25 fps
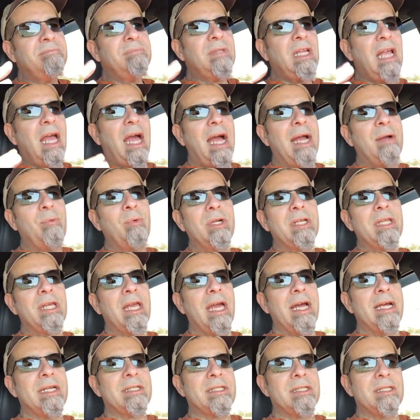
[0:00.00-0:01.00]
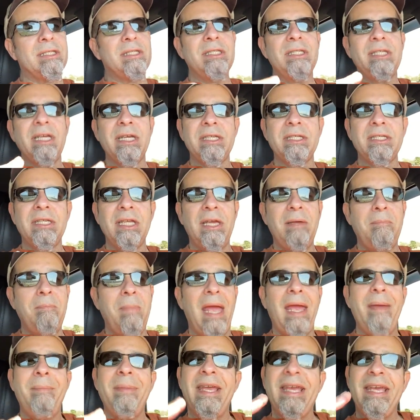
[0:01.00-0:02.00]
I would guess a sixty,
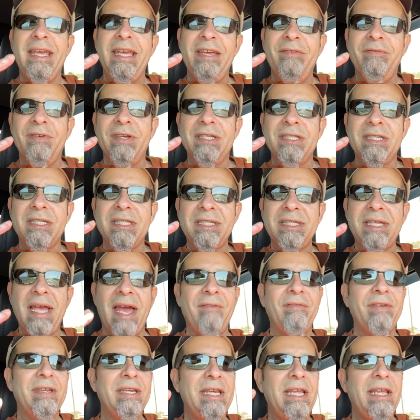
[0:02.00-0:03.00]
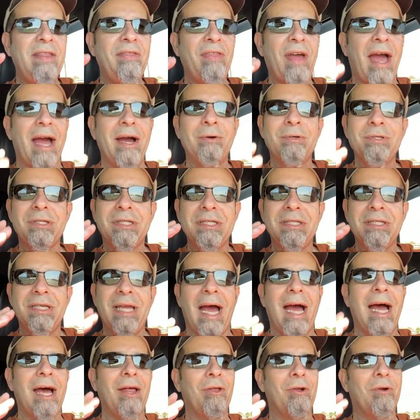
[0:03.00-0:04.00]
maybe even seventy thousand
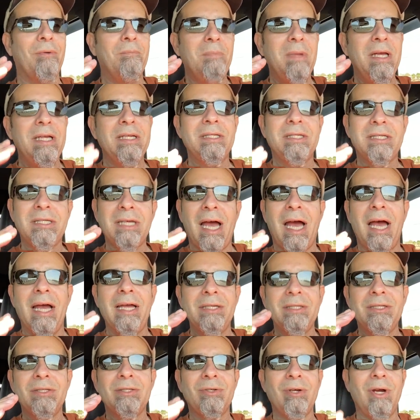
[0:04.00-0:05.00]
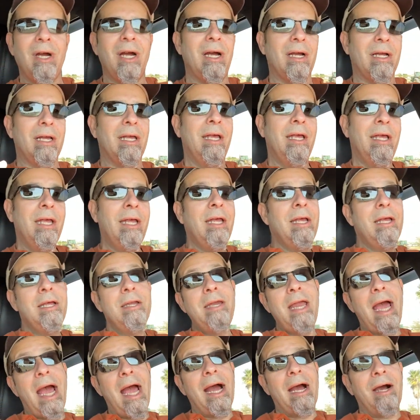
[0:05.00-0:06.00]
dollar mid-size truck.
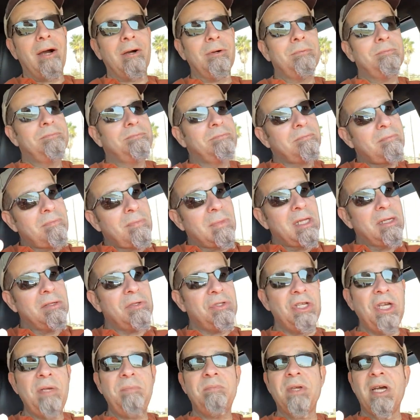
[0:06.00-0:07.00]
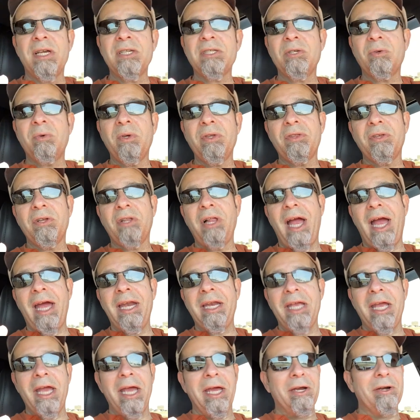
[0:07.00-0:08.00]
Now, Jeep does it with the
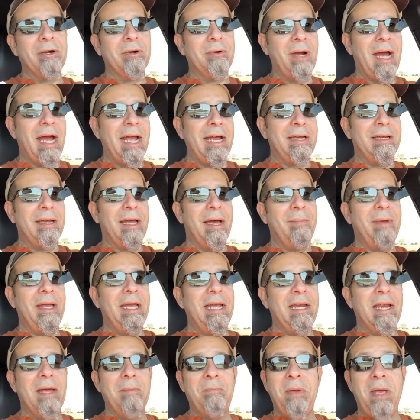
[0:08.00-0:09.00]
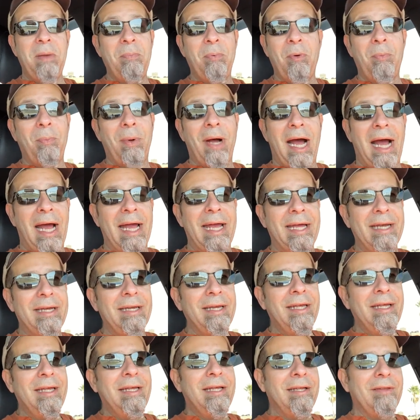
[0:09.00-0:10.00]
Gladiator, right? I mean, and people buy it.
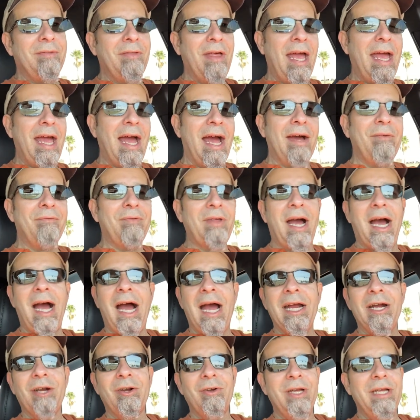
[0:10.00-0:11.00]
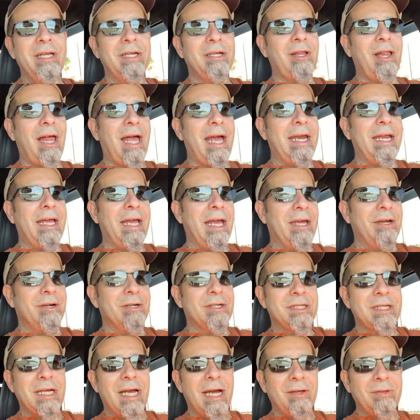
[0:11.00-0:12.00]
They have the higher-end
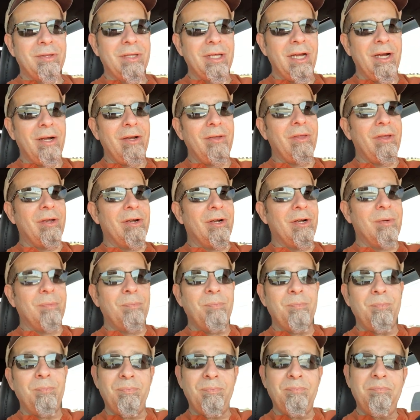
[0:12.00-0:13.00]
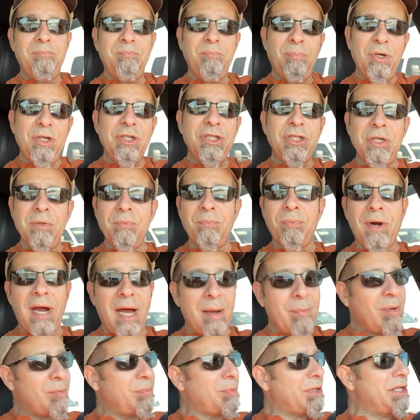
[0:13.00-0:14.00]
Gladiators out there that are pushing
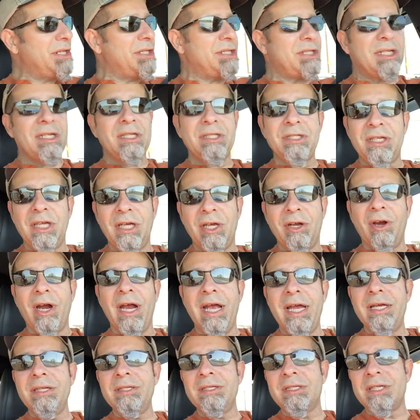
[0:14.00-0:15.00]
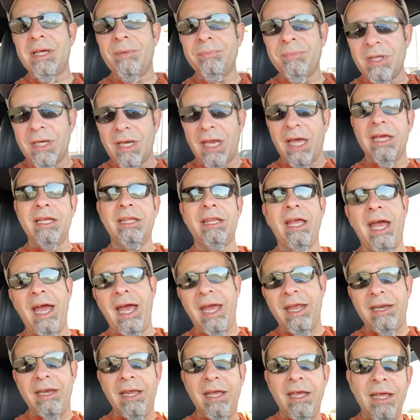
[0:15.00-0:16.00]
probably sixty grand, something like
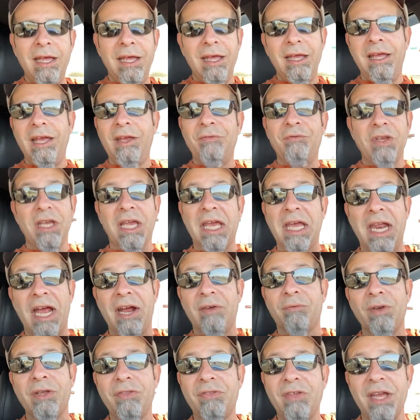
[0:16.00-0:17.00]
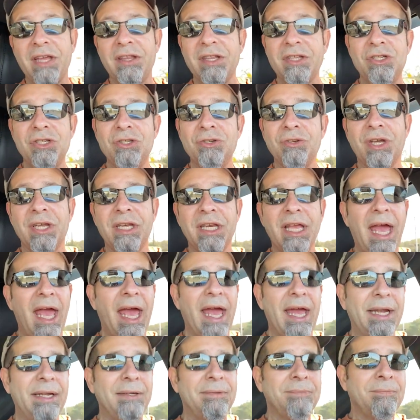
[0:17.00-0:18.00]
that, if you get everything that you can
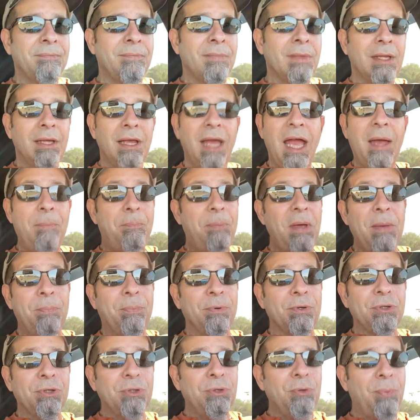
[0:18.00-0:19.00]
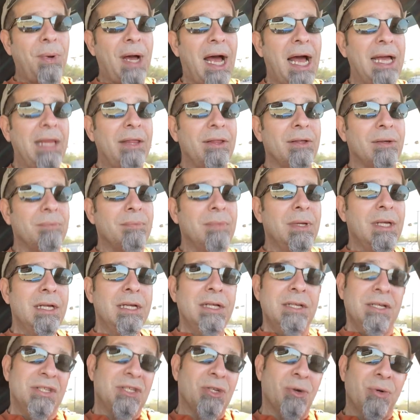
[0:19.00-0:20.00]
get, and people do buy
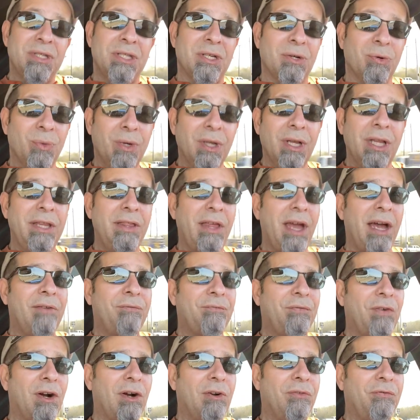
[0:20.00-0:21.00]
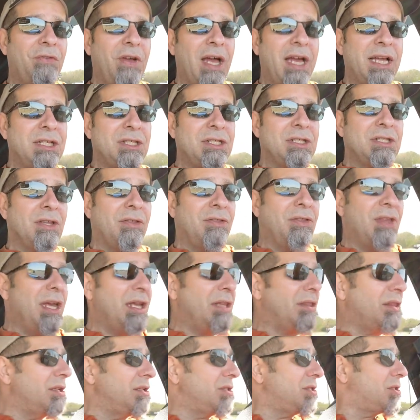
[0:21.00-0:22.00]
them. So is it really that far-fetched to
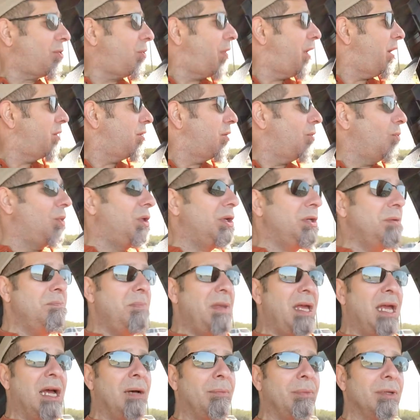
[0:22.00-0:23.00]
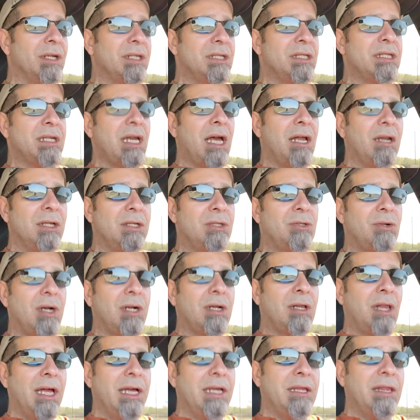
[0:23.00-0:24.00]
think that Toyota wouldn't be able to sell a
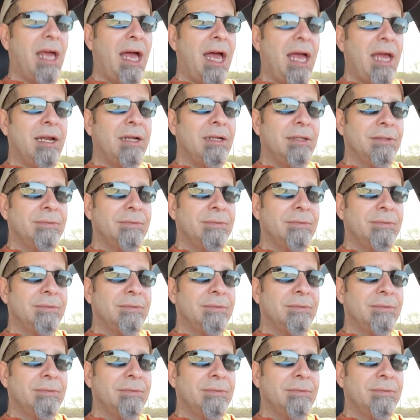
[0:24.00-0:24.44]
truck like that?